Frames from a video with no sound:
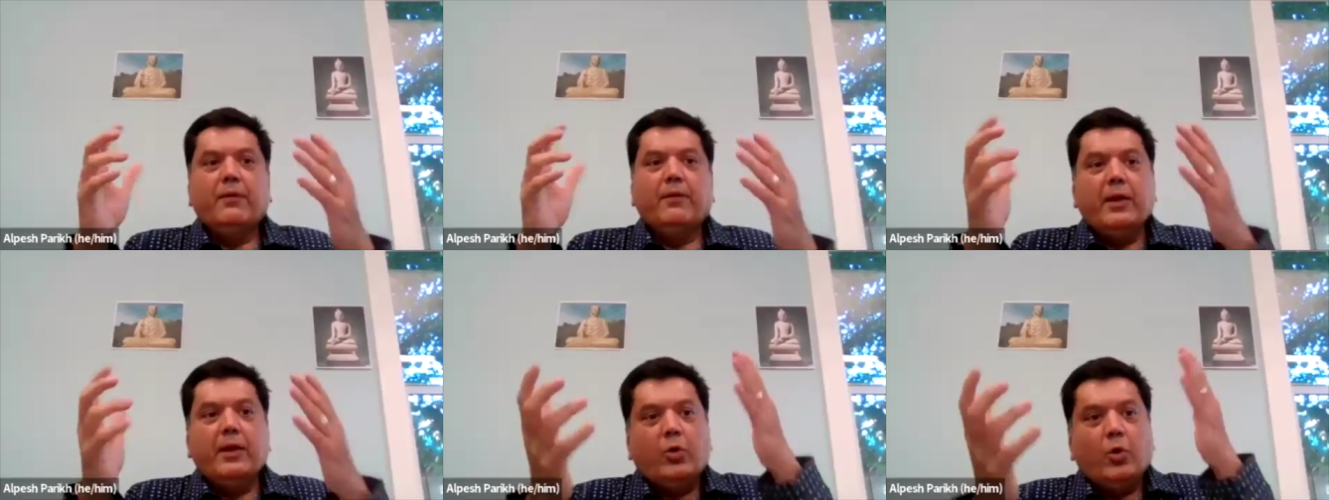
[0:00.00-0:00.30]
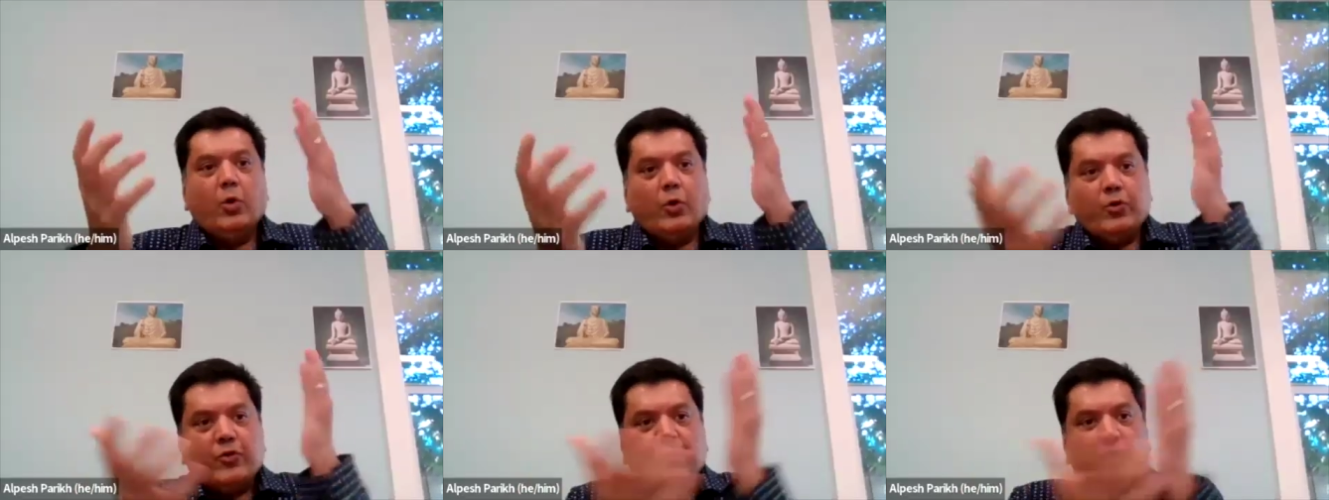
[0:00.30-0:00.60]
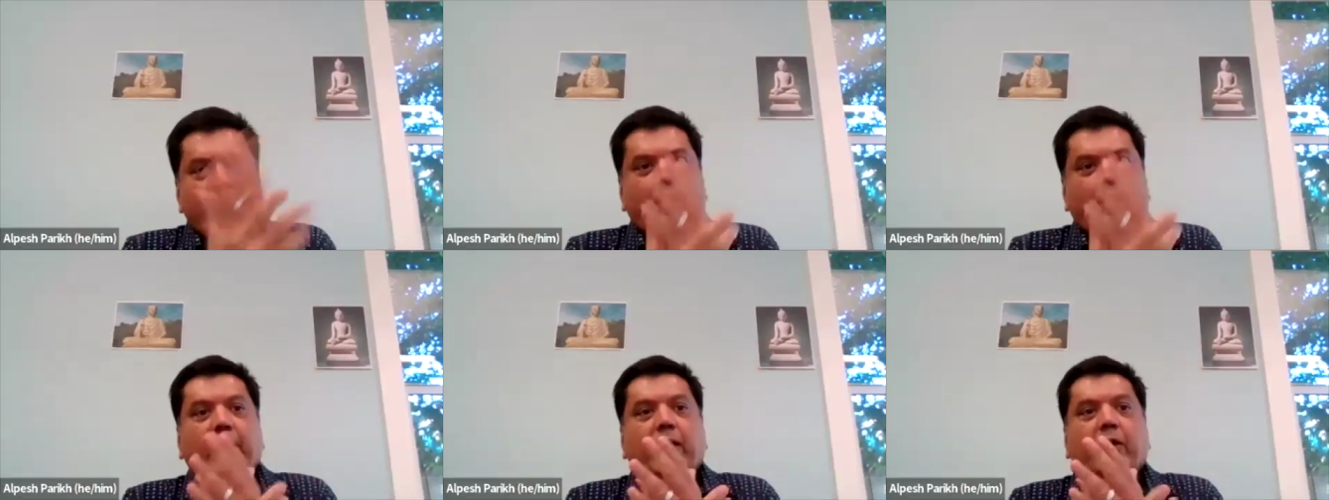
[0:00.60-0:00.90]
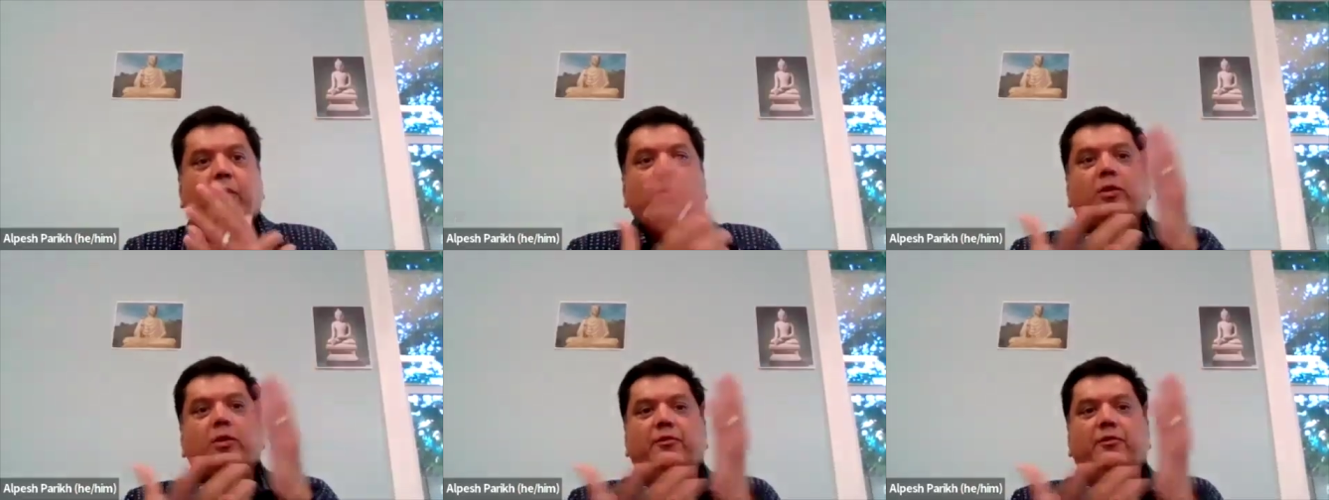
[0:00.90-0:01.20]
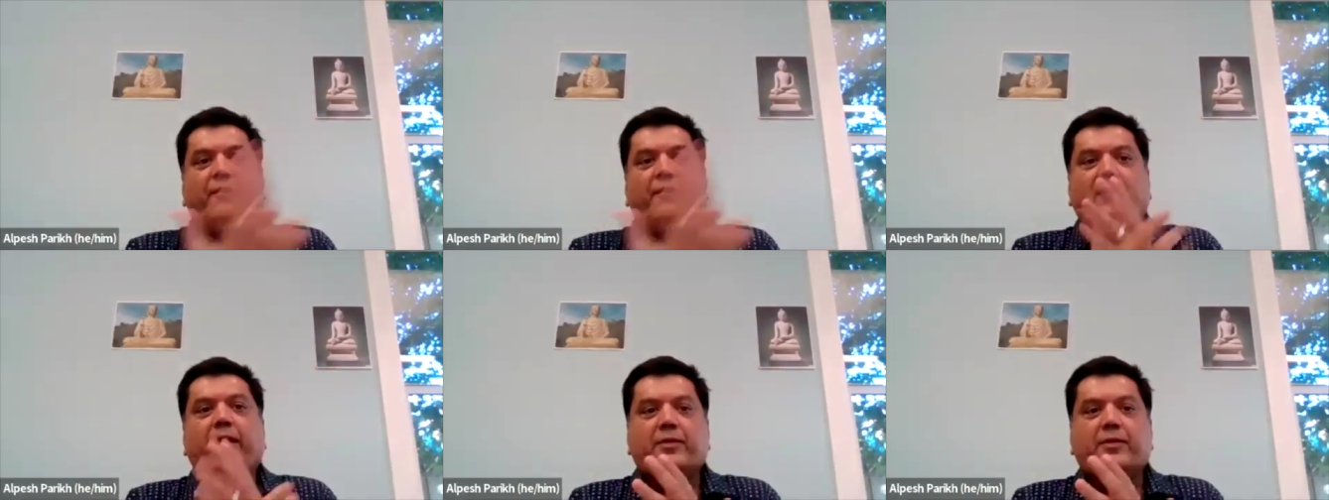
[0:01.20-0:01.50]
we go straight to
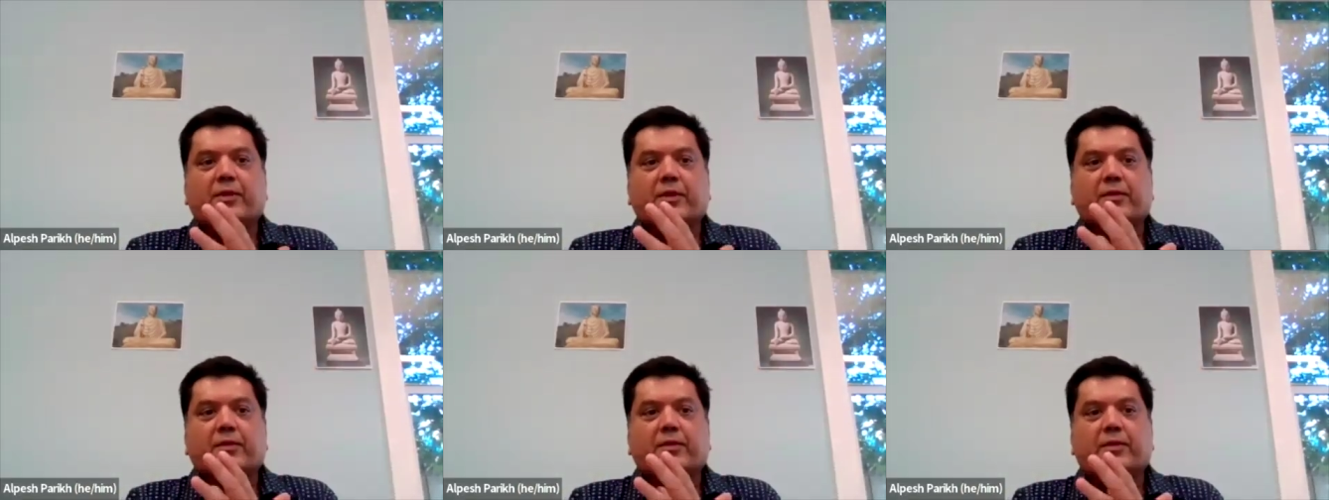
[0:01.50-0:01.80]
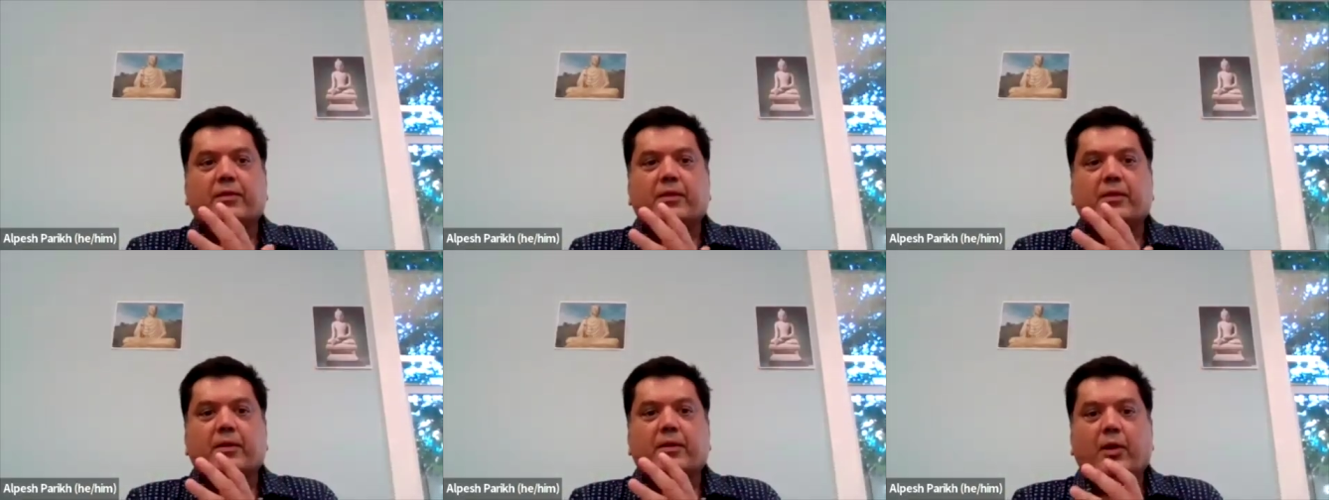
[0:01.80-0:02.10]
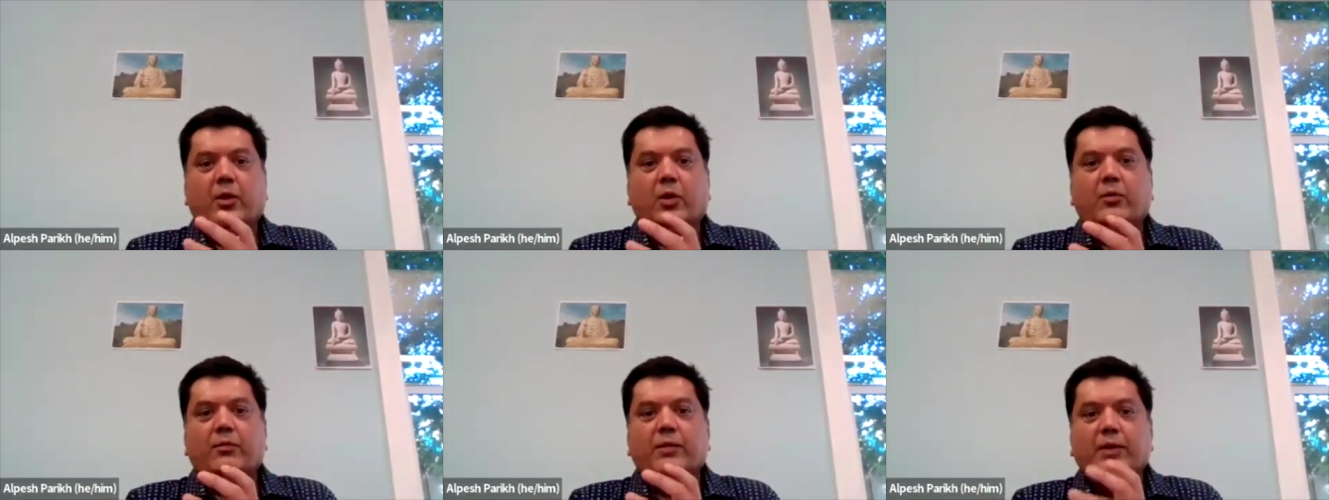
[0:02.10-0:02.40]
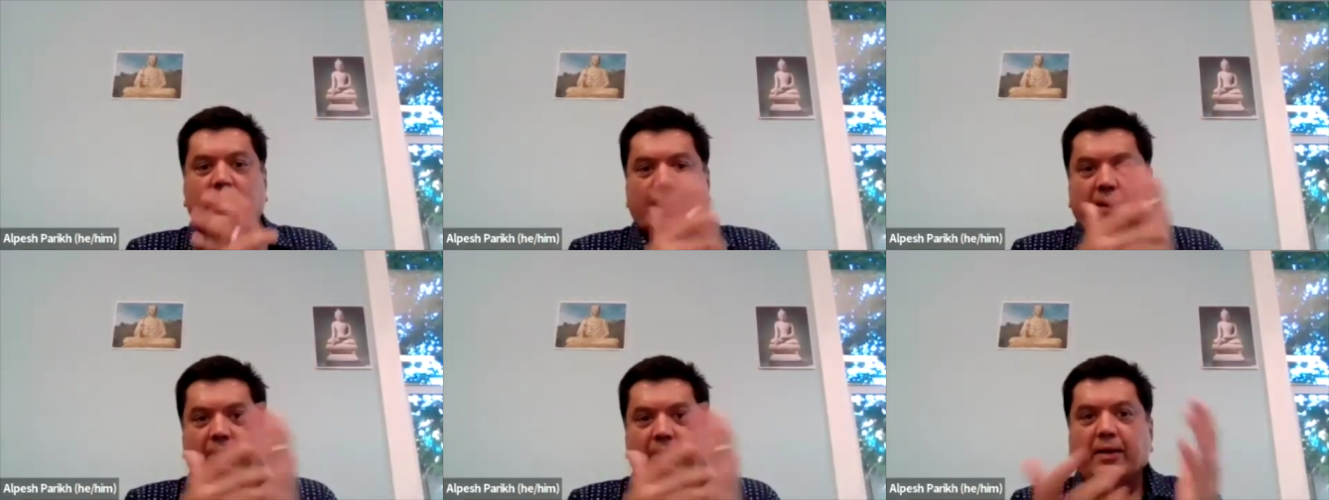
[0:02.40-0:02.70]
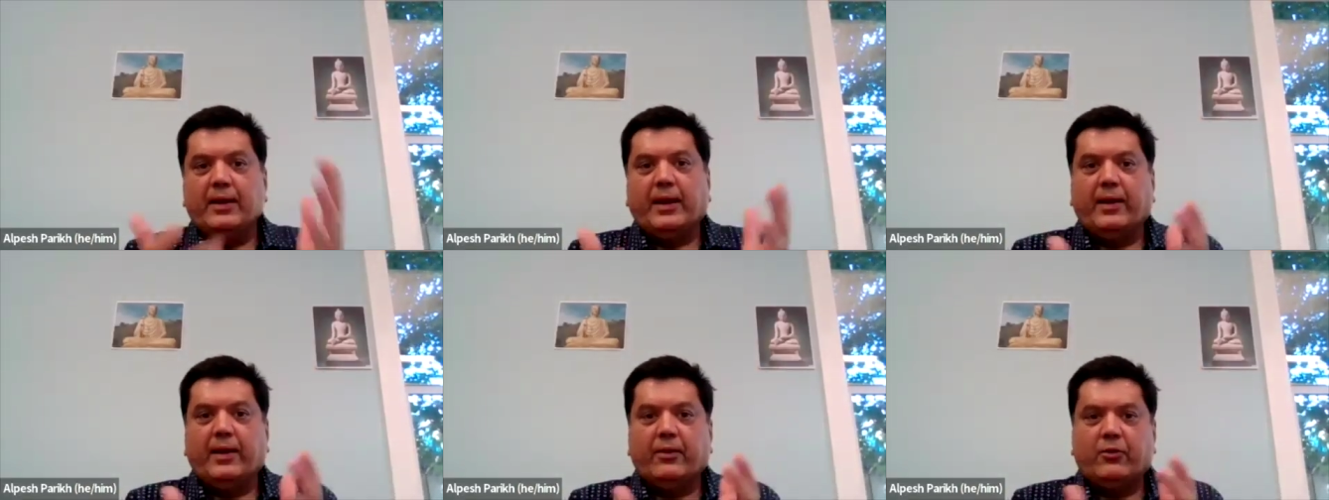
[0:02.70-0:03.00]
the phrases, with
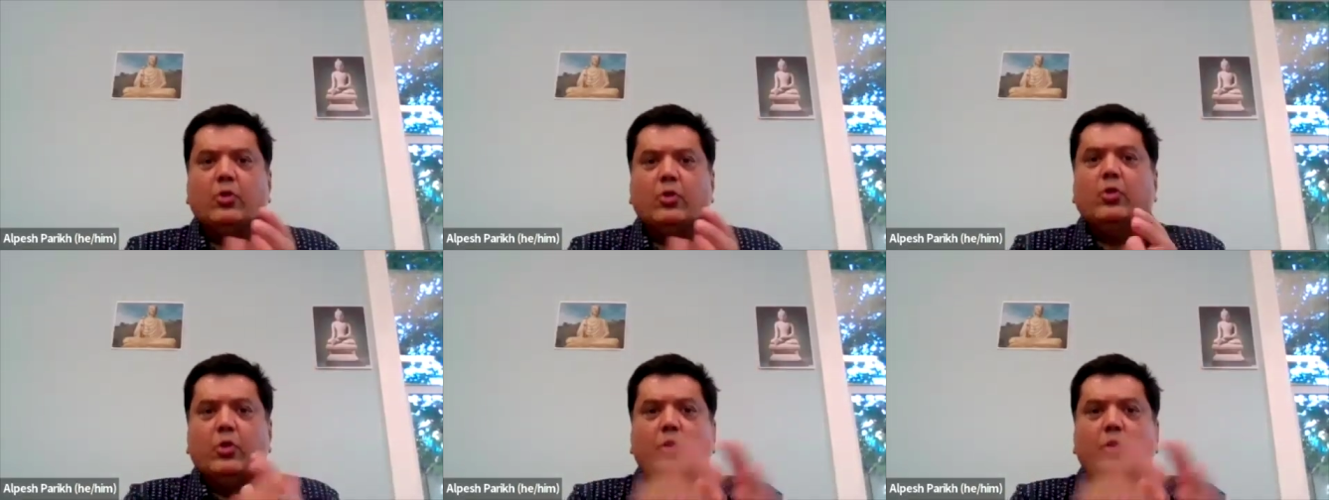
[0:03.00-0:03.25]
loving kindness.